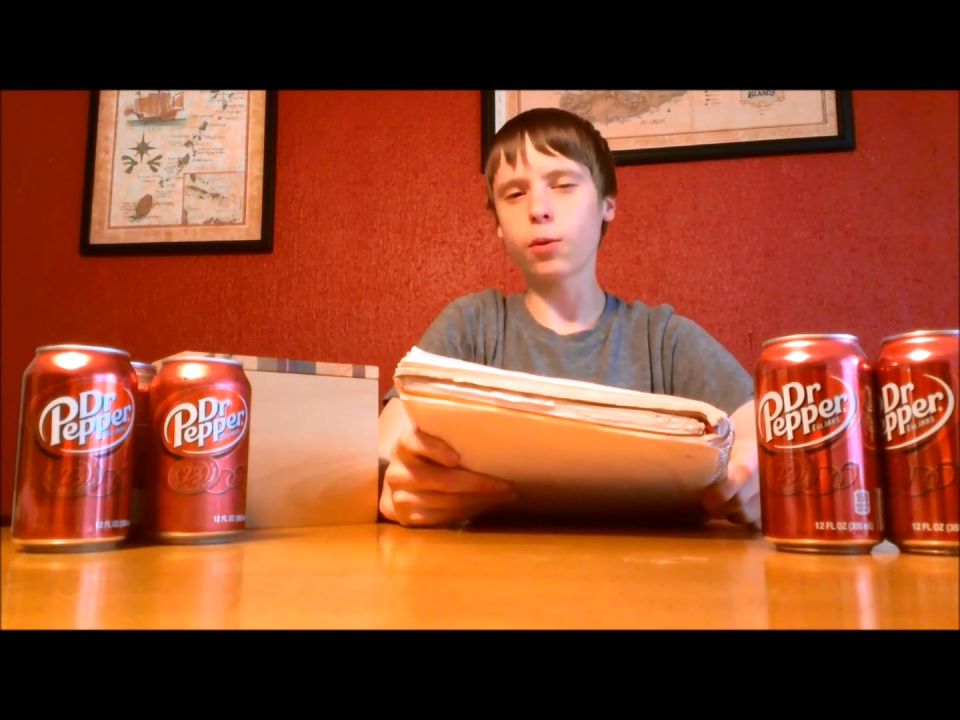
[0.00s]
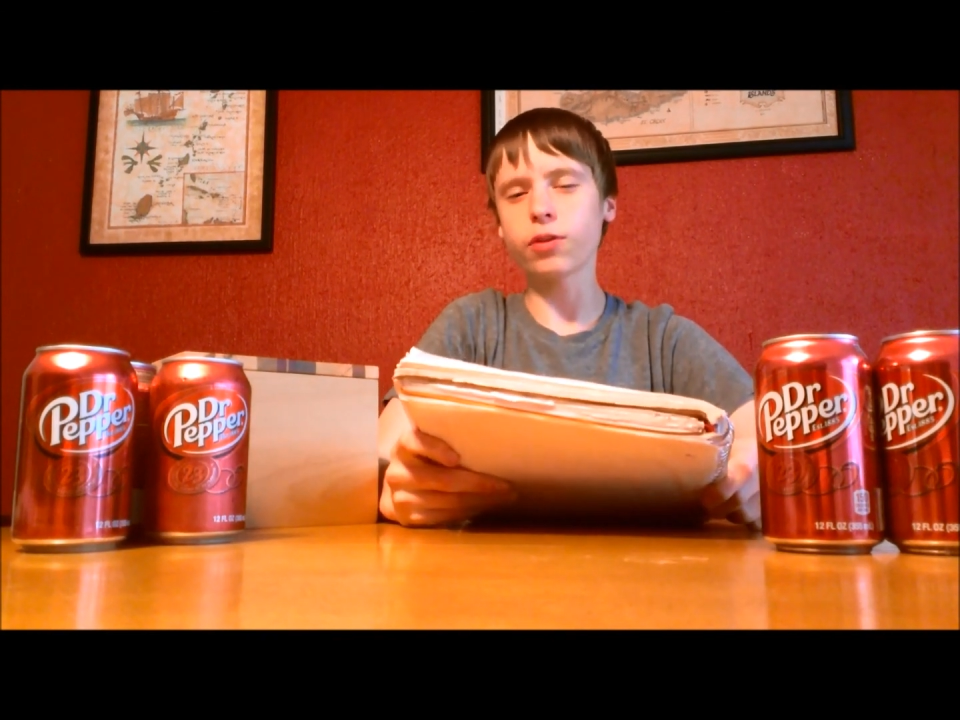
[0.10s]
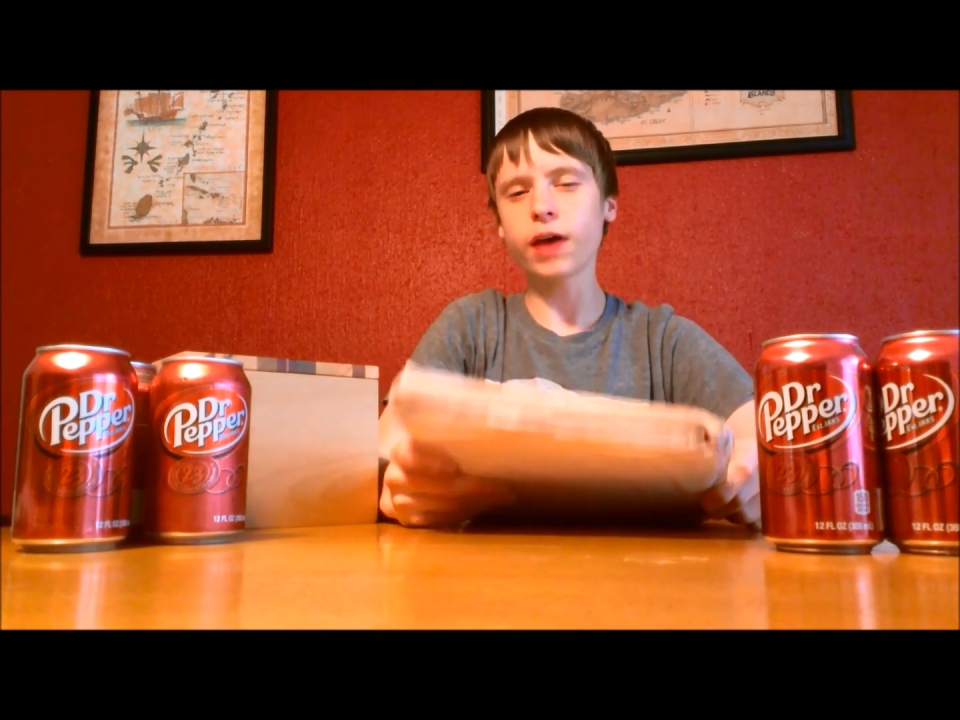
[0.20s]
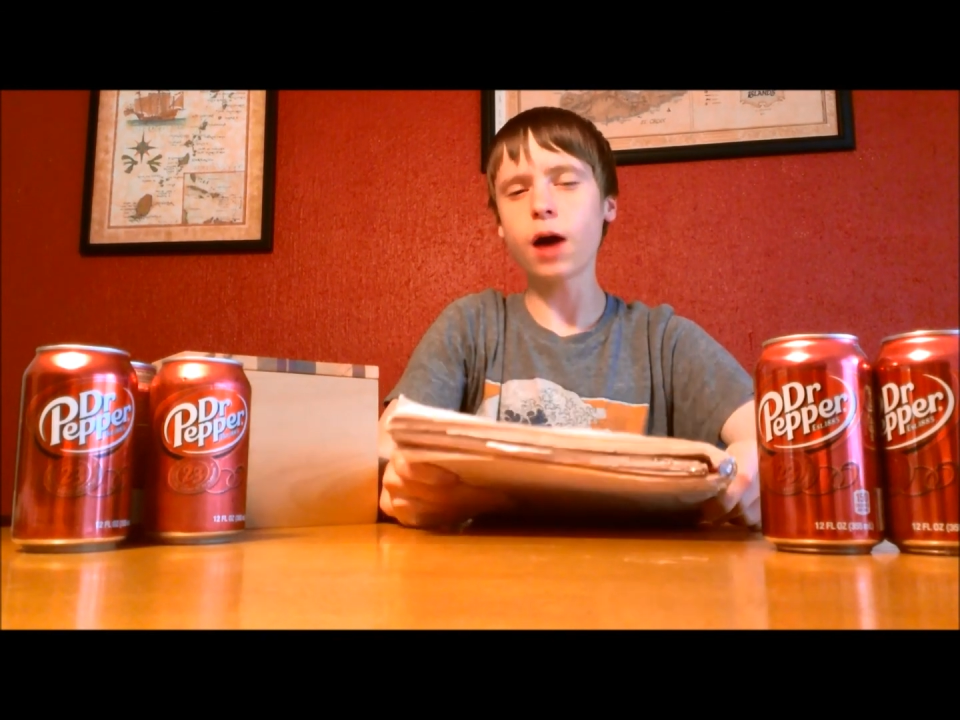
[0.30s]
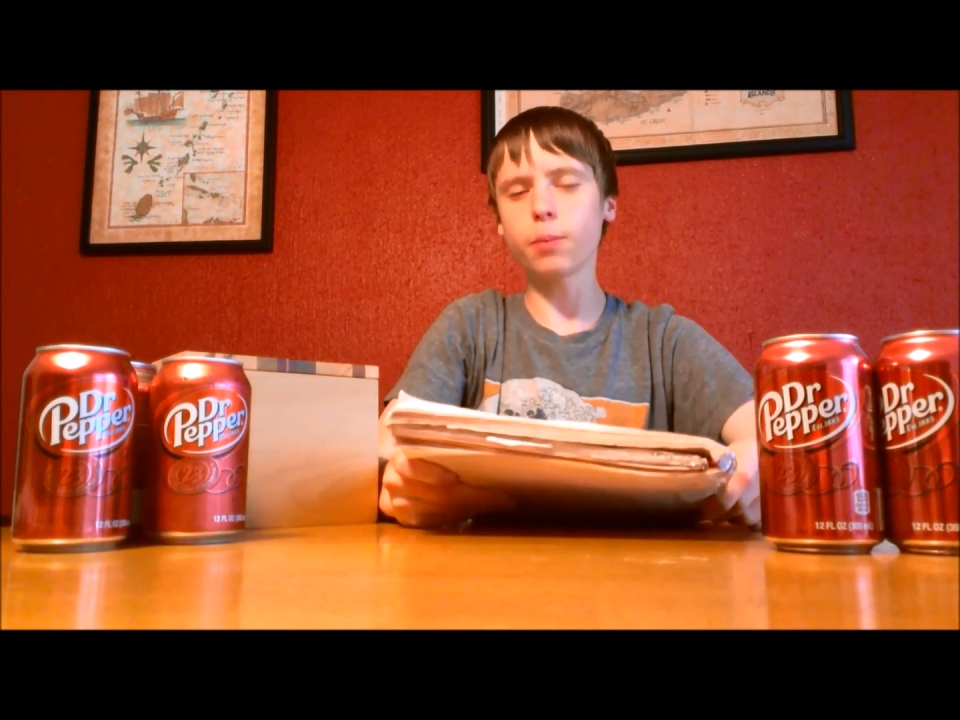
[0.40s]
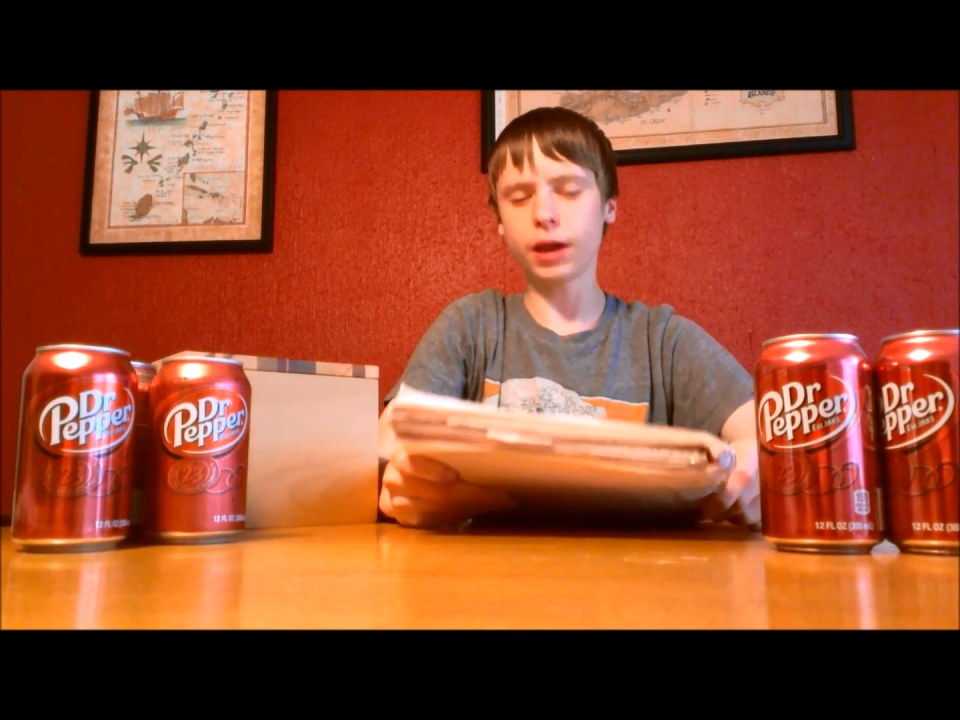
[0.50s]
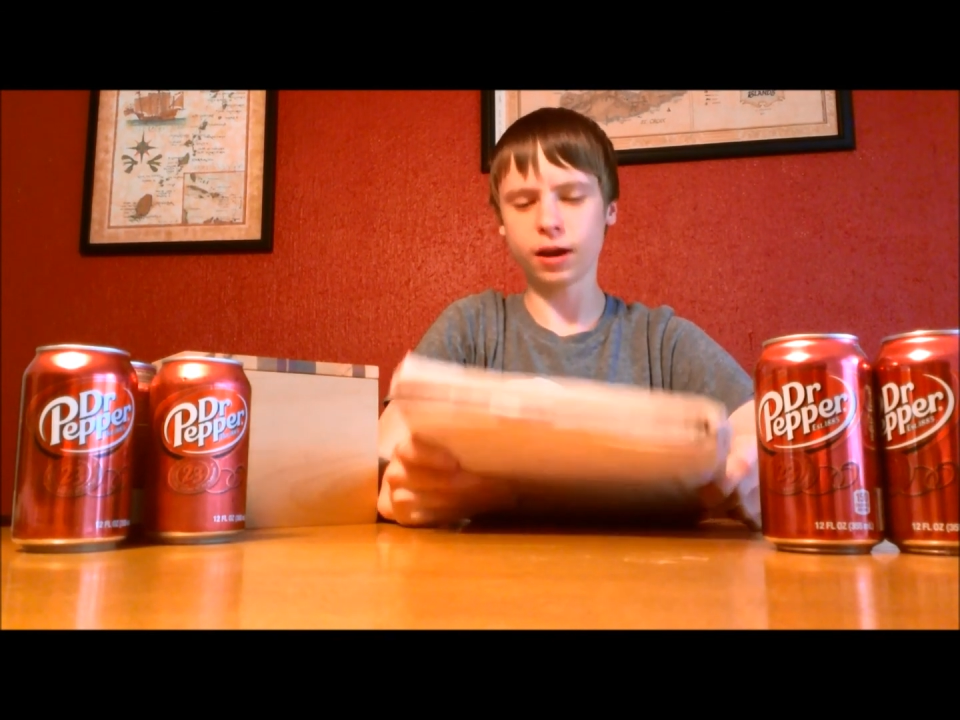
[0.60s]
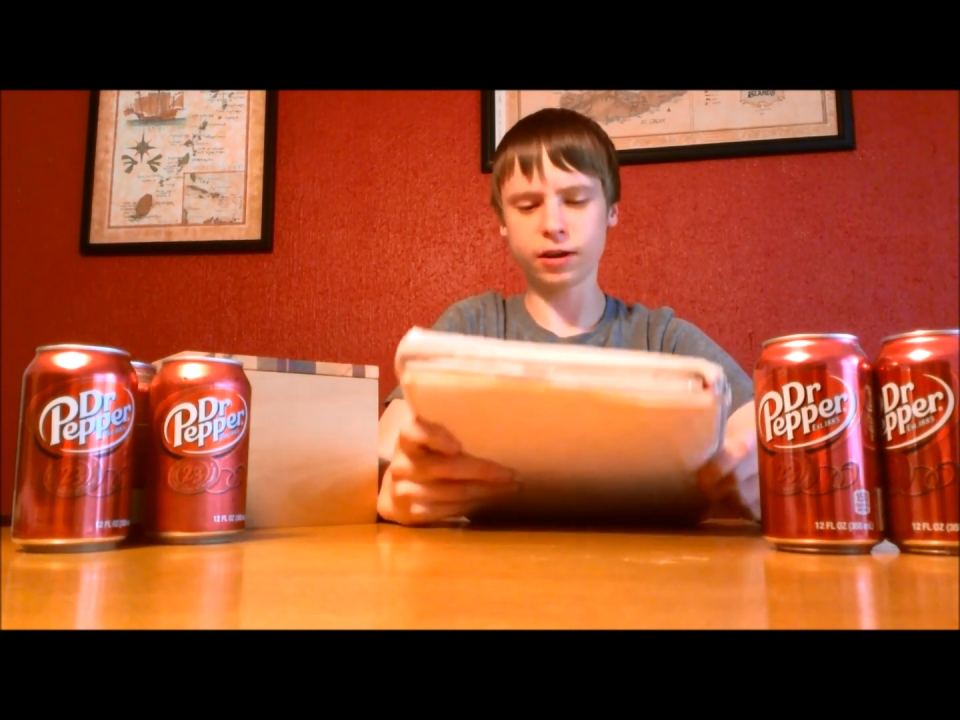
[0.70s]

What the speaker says: without paying a